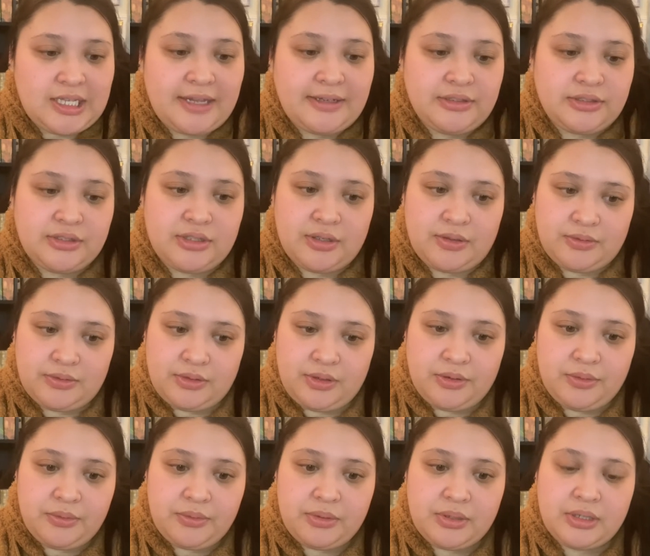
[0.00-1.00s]
I don't
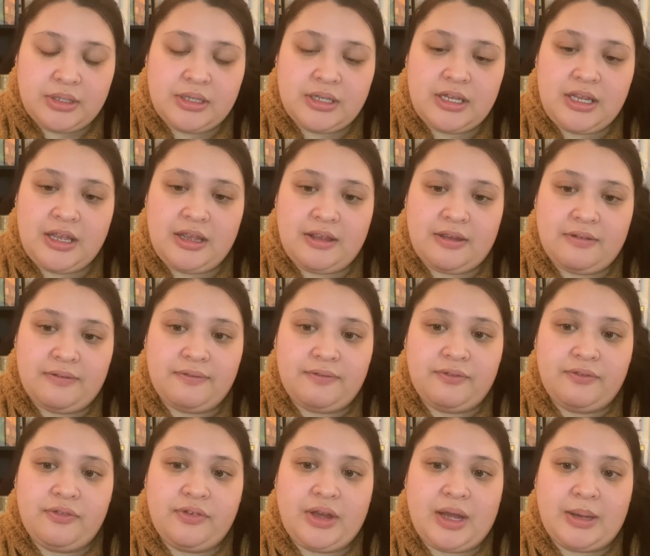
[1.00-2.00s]
know
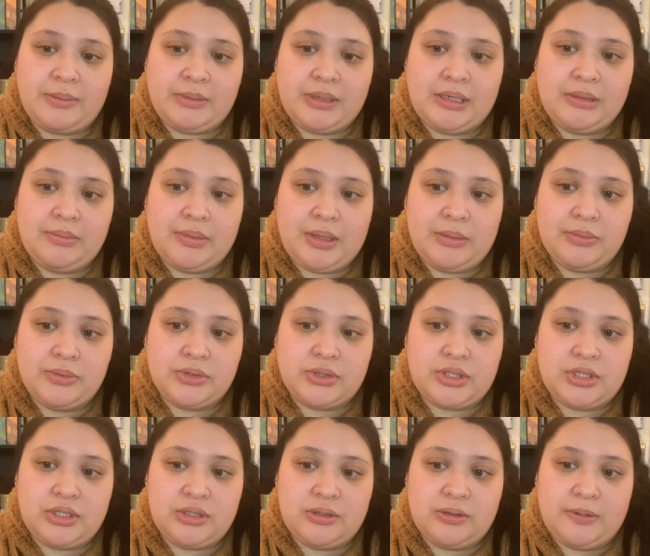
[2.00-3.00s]
if I'm going to be able
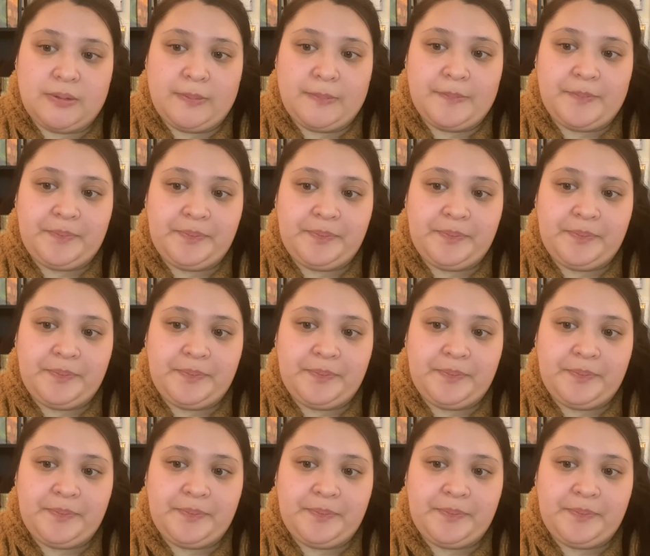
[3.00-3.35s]
to